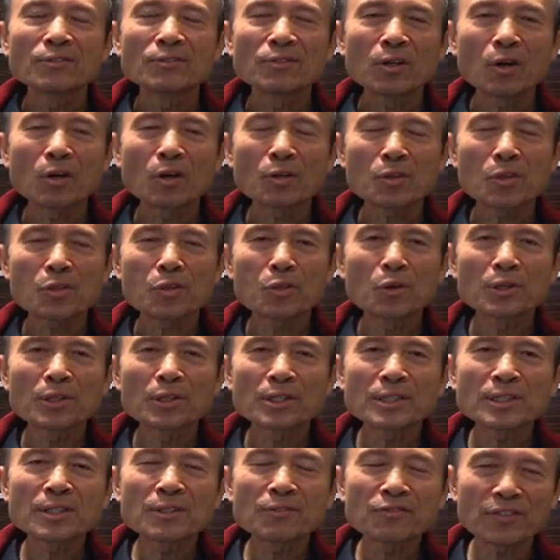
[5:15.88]

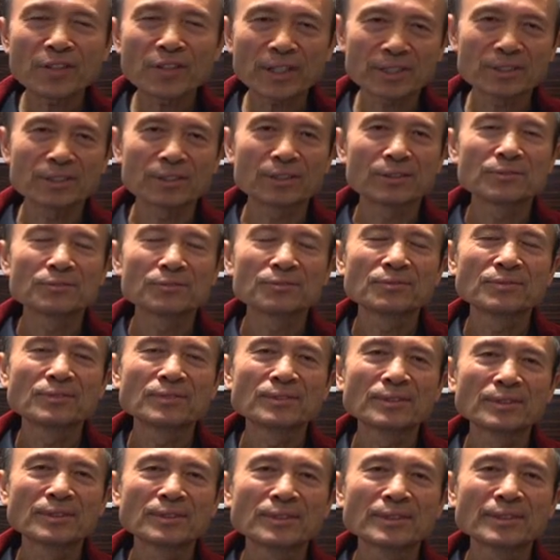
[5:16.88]
authority figure
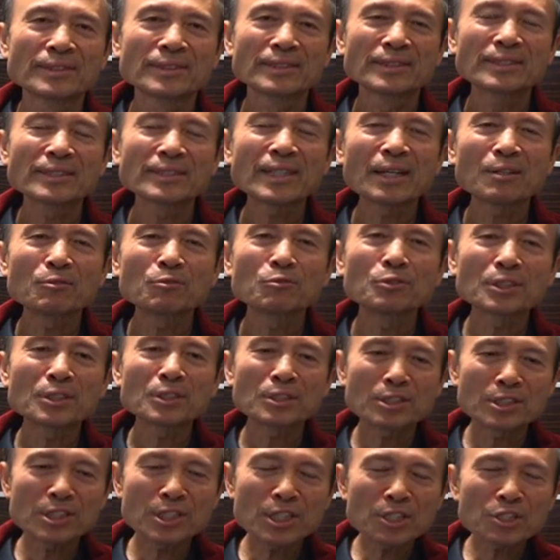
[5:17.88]
that we
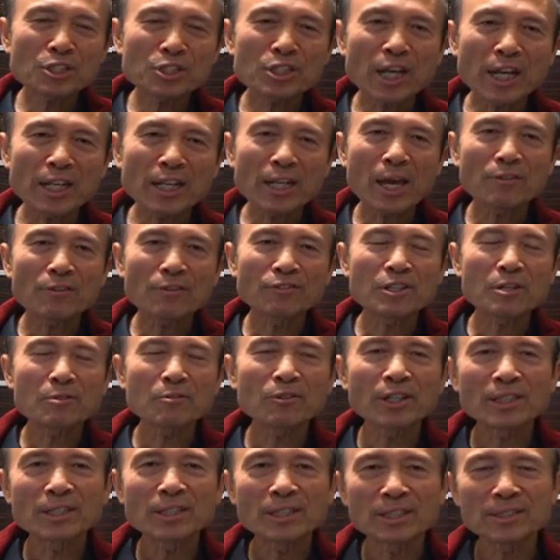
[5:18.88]
teach and
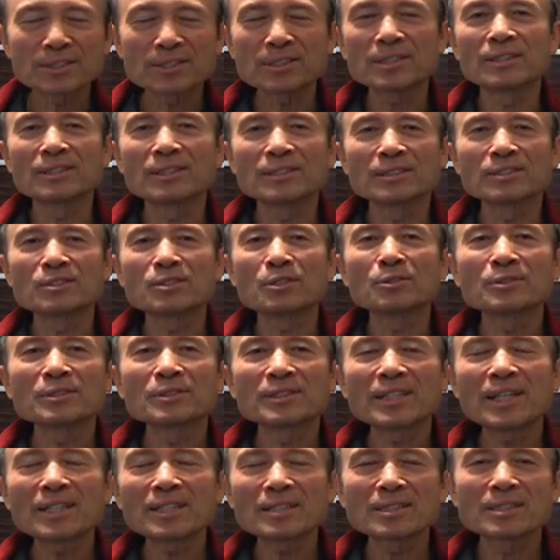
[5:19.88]
everyone listens. So
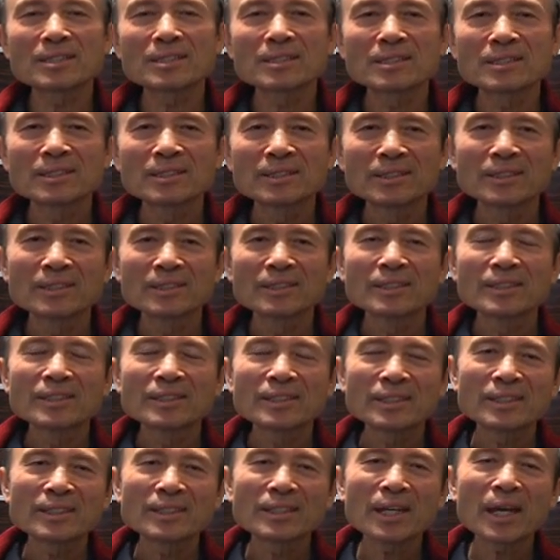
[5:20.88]
that's
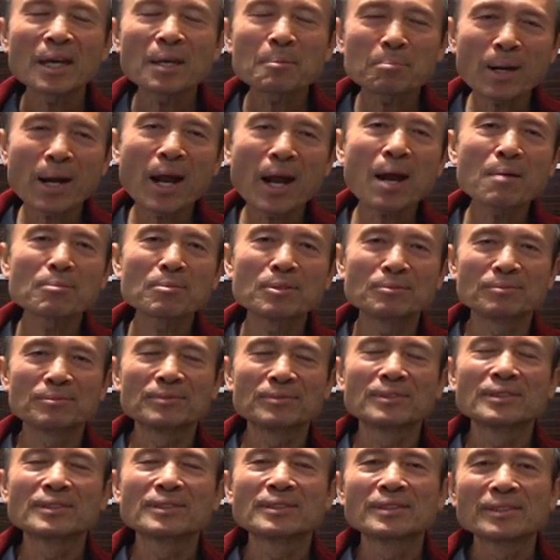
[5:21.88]
a problem
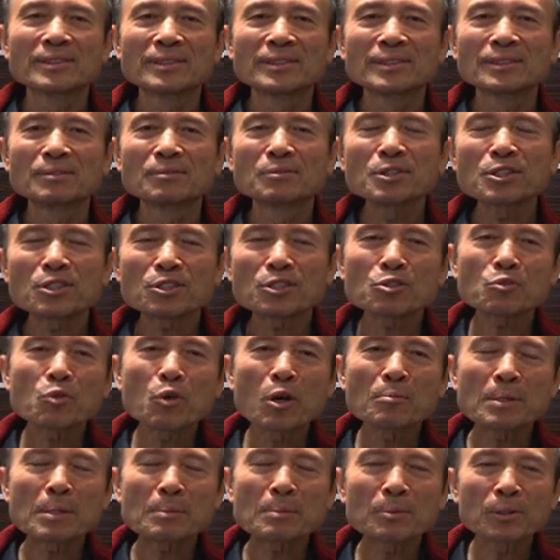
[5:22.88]
we just
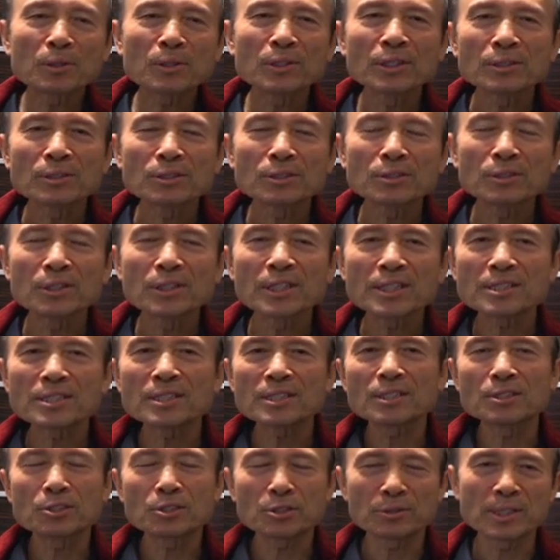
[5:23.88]
want people to
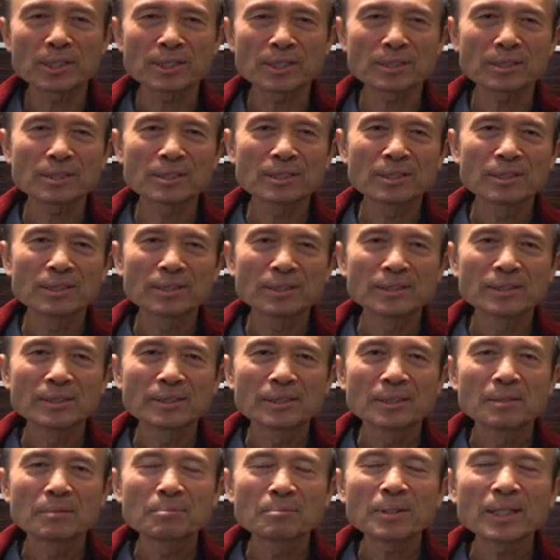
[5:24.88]
listen to us.
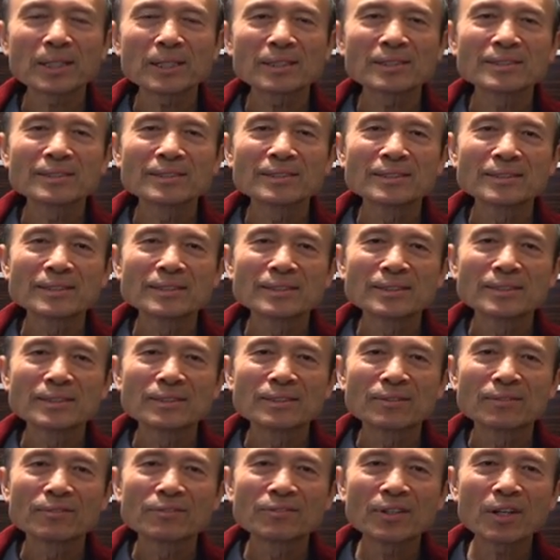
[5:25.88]
But
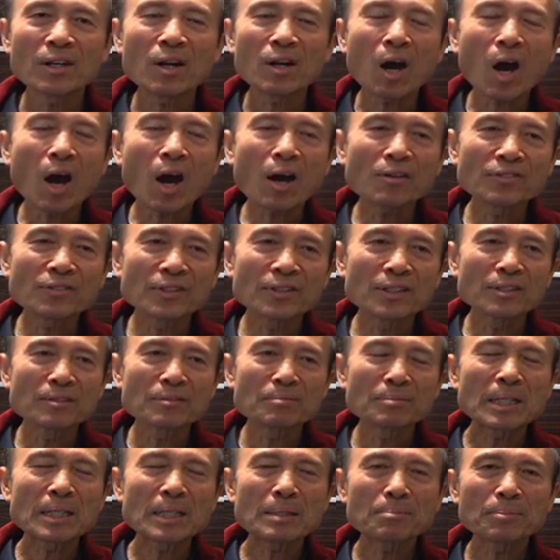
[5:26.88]
very often
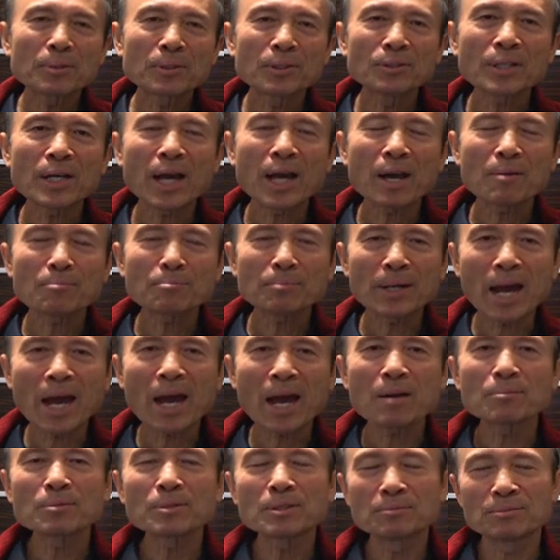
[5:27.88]
people have
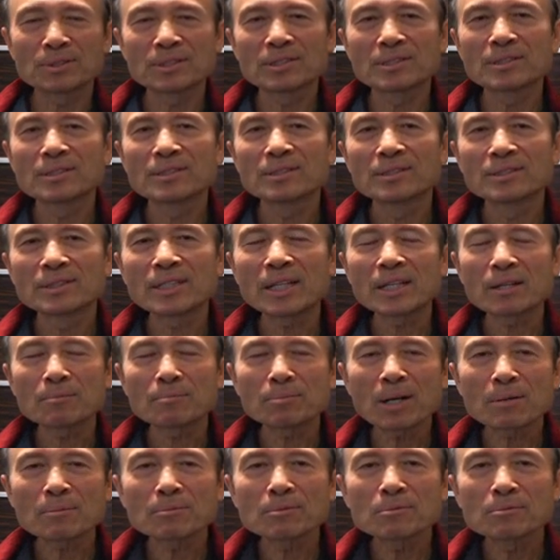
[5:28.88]
problems. They have
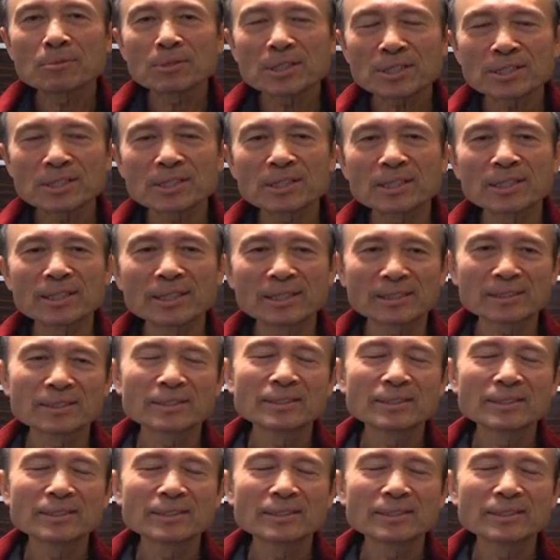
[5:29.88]
problem listening.